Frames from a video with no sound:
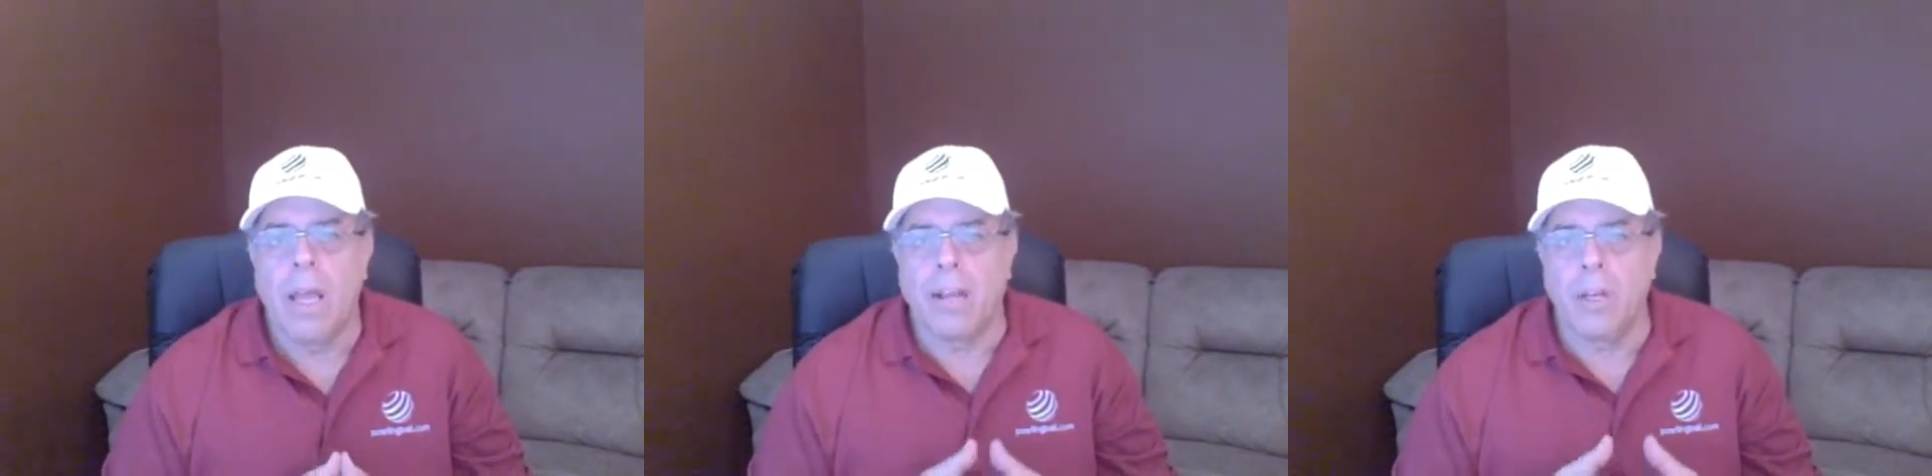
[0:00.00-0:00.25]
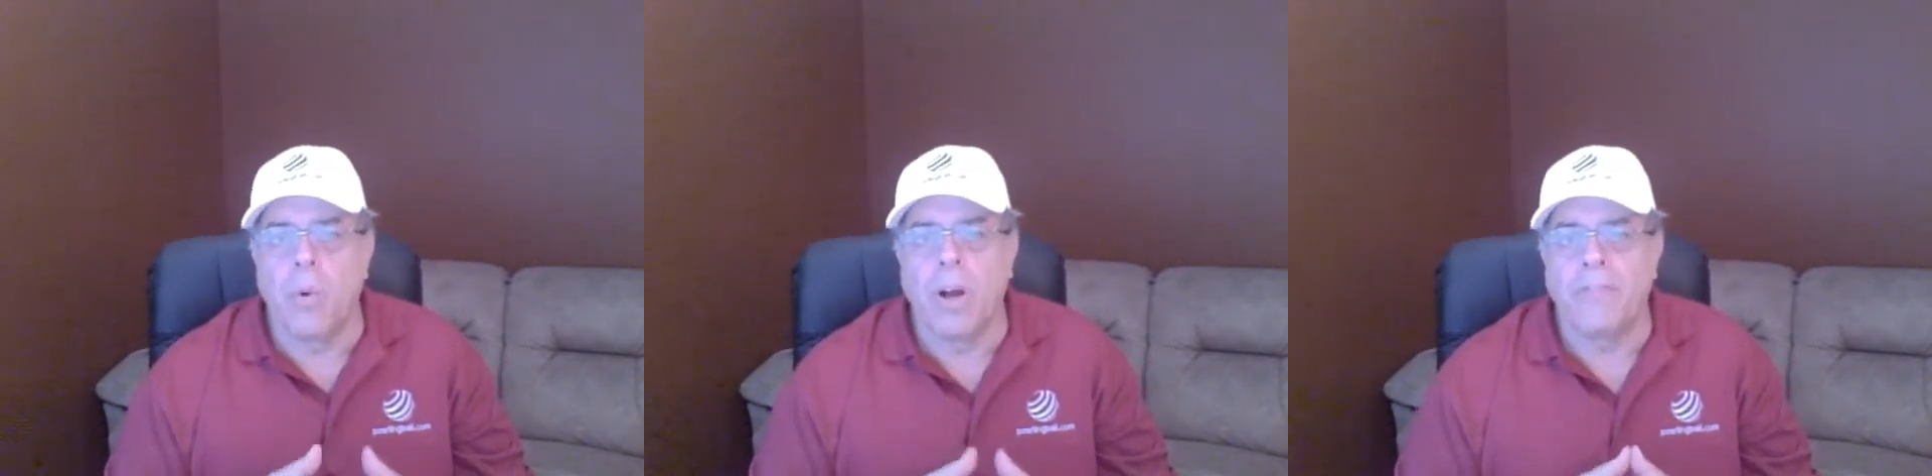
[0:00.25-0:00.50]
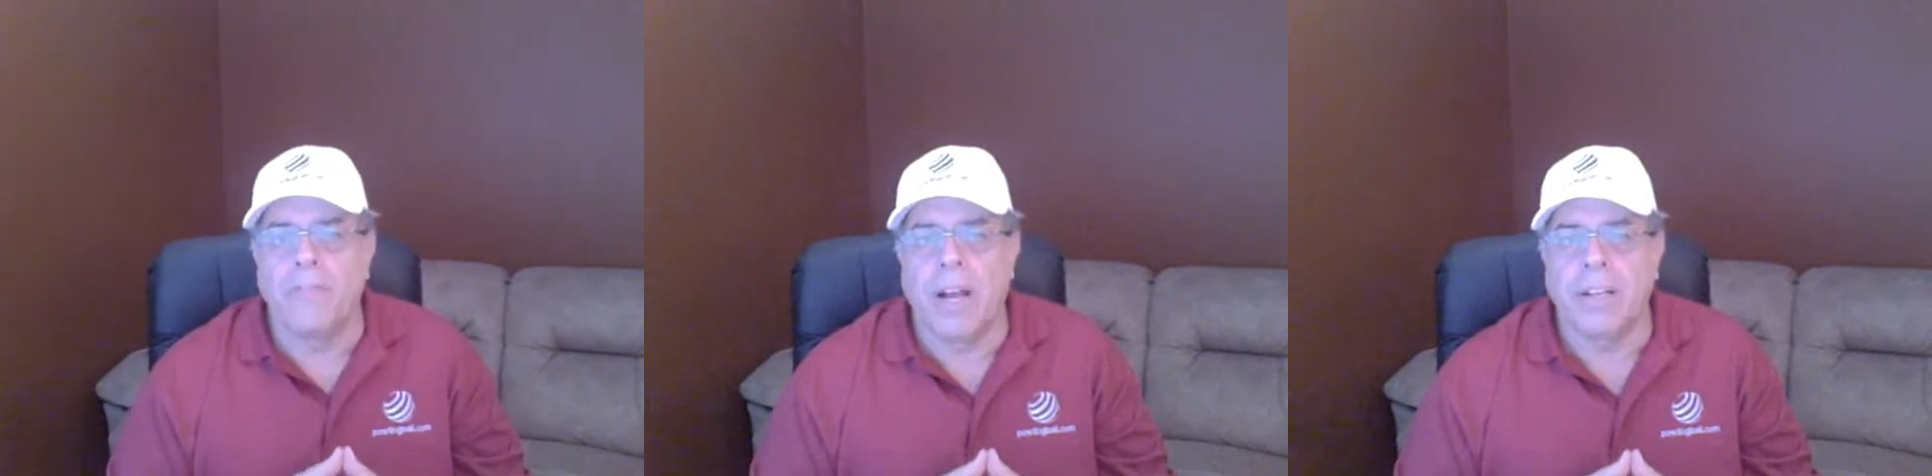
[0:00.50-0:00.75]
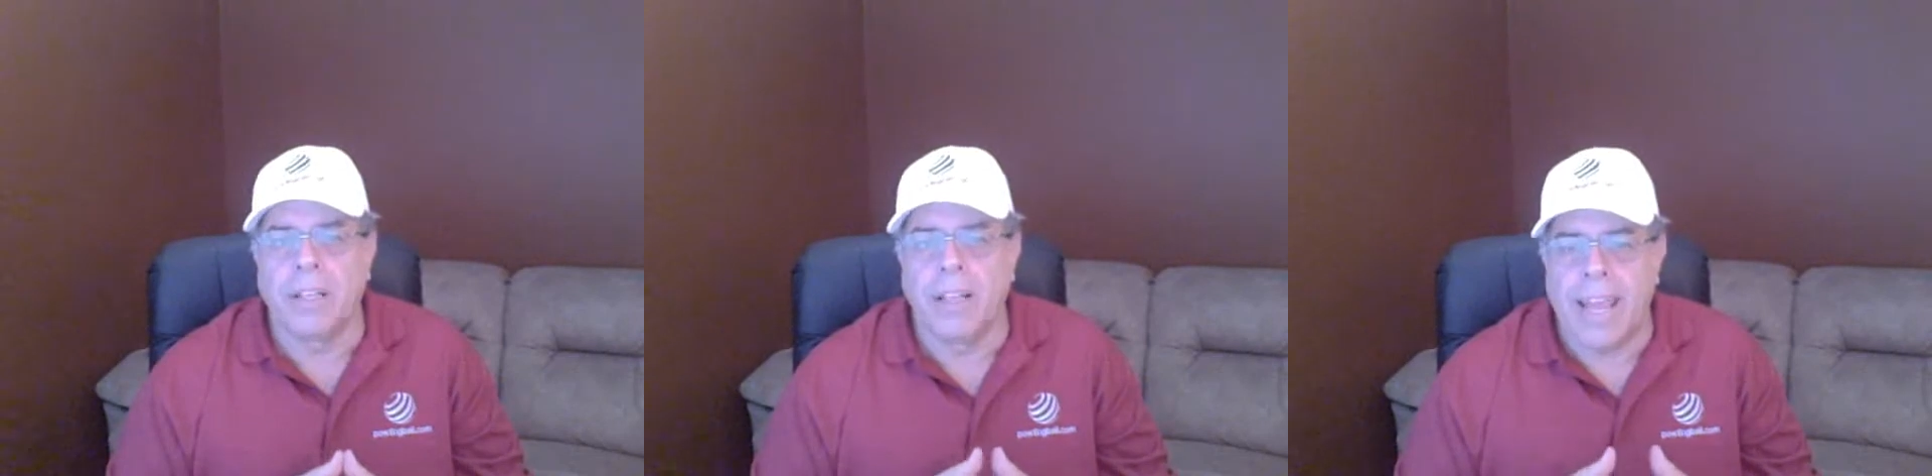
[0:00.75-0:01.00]
and you want to
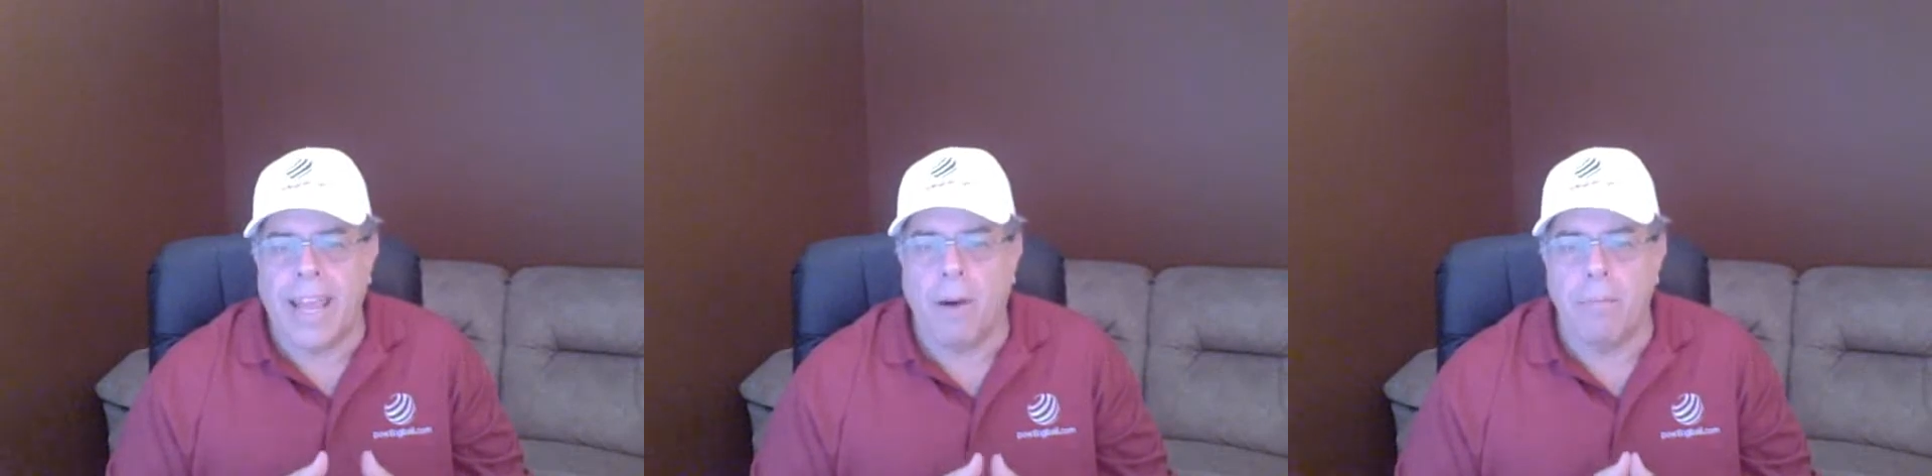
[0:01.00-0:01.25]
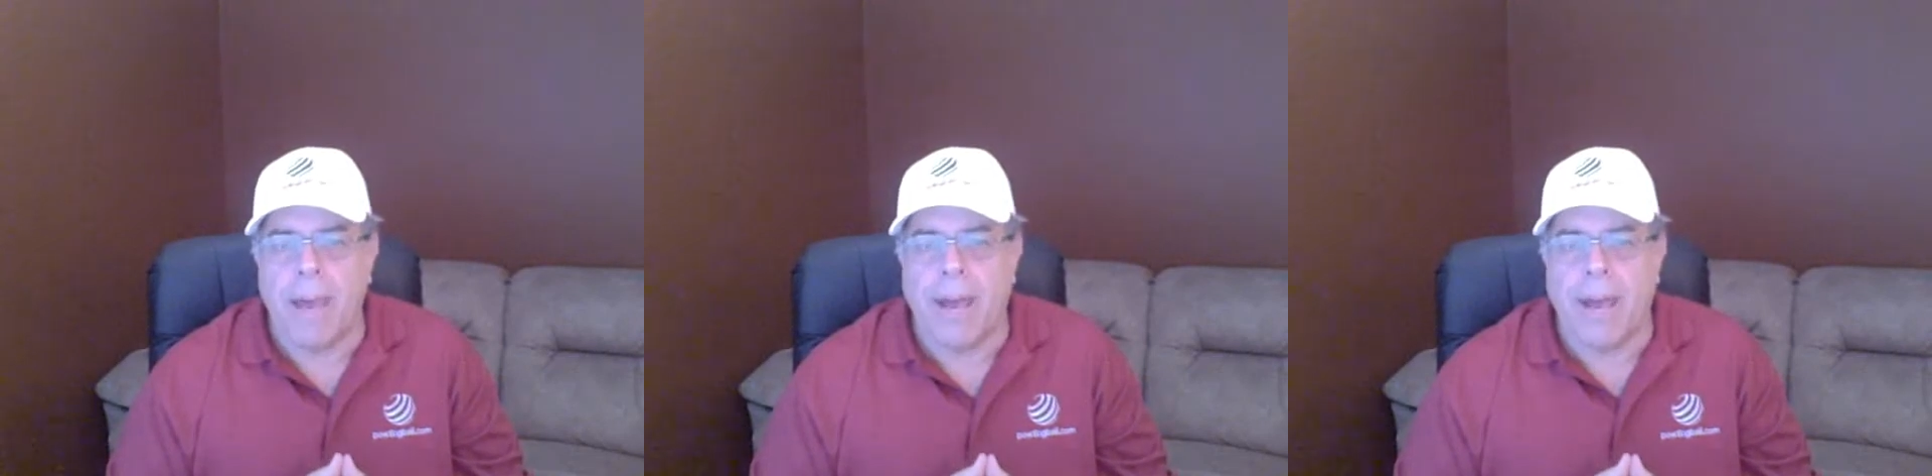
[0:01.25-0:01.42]
find a layout